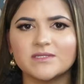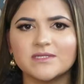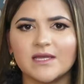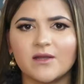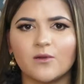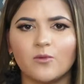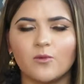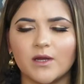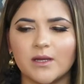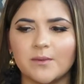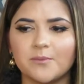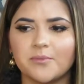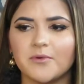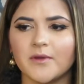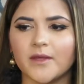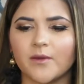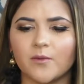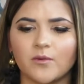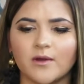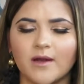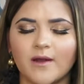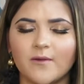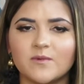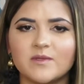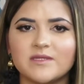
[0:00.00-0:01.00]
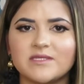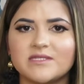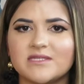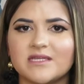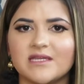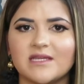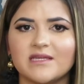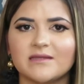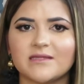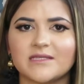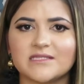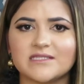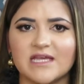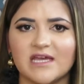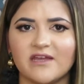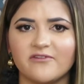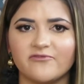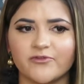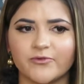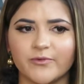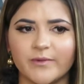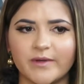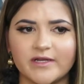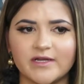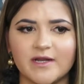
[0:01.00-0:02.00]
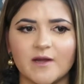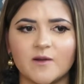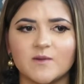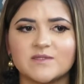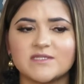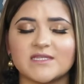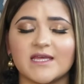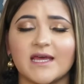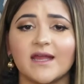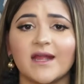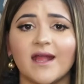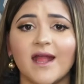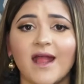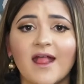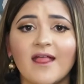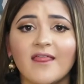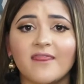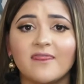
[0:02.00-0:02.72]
was like one point where I was seeing this everywhere and I was like,